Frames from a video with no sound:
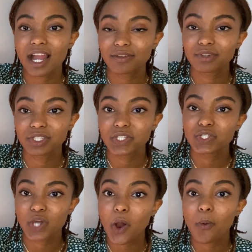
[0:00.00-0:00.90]
I really
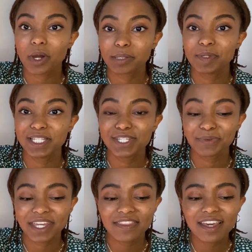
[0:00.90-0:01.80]
don't want to be
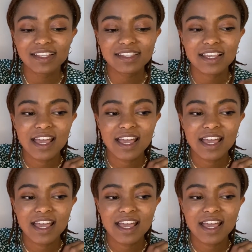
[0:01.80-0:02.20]
doing this.